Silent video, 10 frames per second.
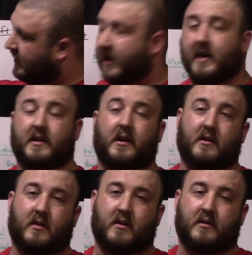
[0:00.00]
had
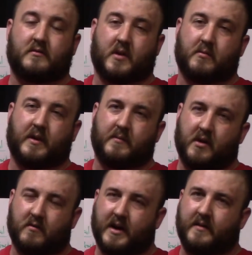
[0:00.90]
trouble reading my
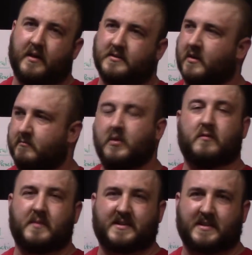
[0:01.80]
own writing there, so
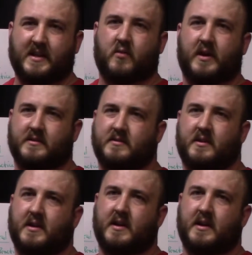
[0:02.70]
movement sequence.